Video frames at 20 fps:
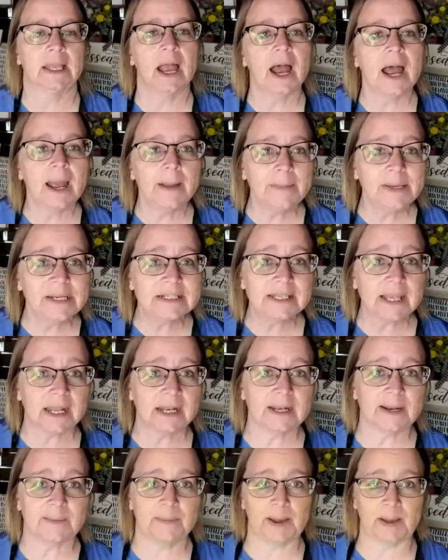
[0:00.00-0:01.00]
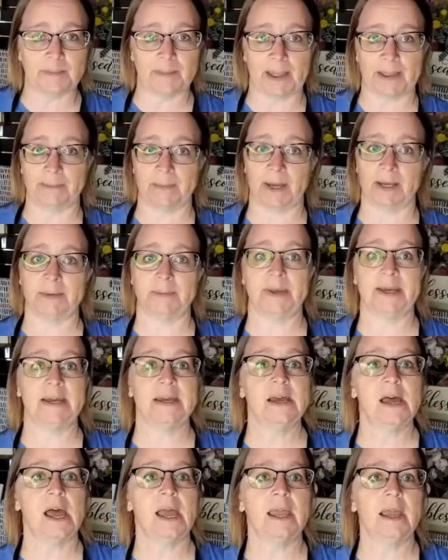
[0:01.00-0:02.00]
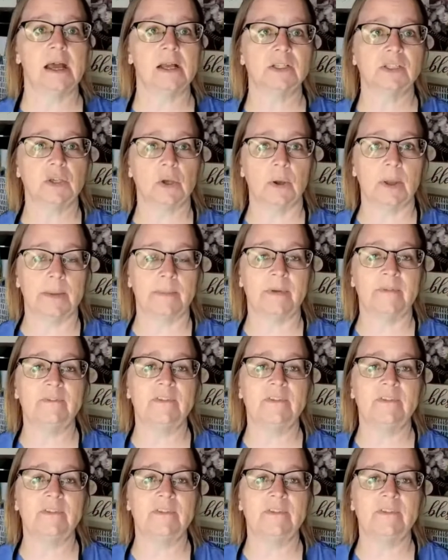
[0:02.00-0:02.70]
I'm excited about my mama. I also am a